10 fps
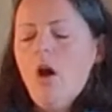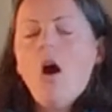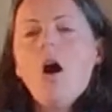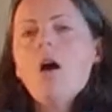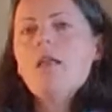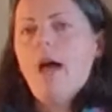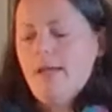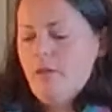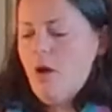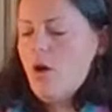All
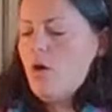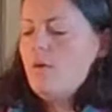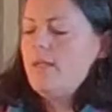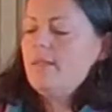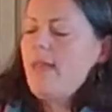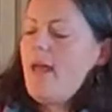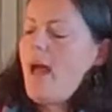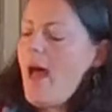I know is that